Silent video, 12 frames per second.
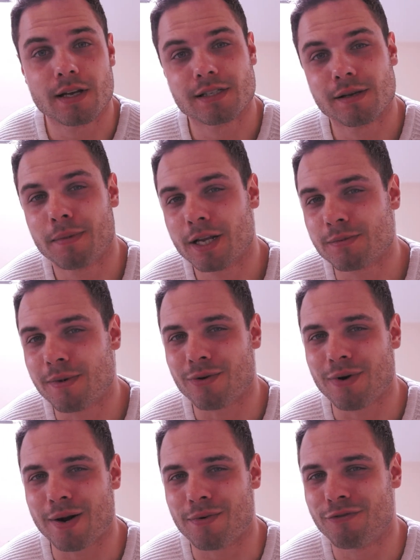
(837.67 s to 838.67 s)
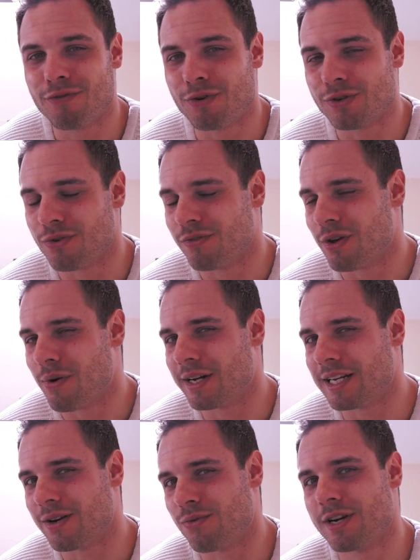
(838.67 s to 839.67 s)
Similar to my RAD 140 review I
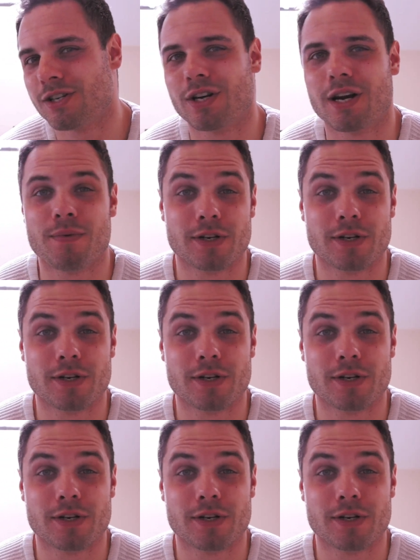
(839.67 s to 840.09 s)
did originally,